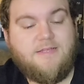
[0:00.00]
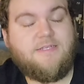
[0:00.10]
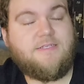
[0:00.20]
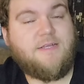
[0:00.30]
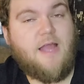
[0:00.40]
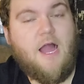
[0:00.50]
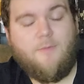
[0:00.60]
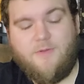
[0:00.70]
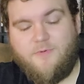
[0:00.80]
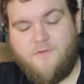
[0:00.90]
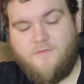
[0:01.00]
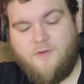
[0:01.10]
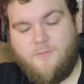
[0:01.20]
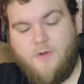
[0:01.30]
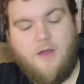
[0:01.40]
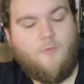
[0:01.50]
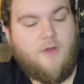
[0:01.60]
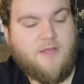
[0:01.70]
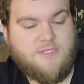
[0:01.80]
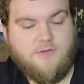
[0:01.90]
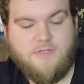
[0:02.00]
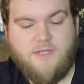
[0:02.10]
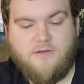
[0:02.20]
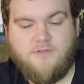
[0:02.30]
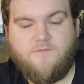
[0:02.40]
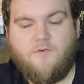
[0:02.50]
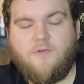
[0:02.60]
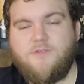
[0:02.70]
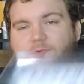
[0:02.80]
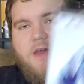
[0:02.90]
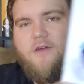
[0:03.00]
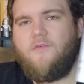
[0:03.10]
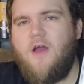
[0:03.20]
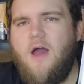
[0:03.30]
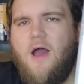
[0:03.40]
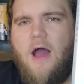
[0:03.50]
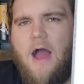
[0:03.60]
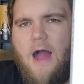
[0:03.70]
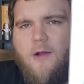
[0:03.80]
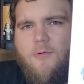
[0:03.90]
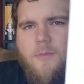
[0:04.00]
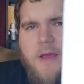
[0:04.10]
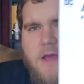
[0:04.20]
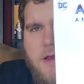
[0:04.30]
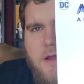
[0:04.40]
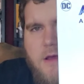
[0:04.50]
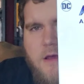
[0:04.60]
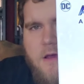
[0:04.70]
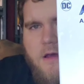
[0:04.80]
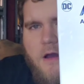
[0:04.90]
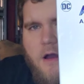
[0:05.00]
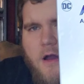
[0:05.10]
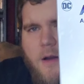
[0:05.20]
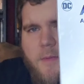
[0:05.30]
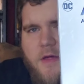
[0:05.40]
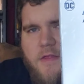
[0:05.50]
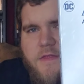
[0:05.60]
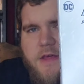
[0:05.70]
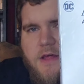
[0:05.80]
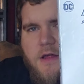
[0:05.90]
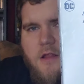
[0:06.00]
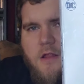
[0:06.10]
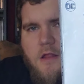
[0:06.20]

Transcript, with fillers: This is a comic book film, uh, one I saw in theaters, of course. We have Aquaman, um, the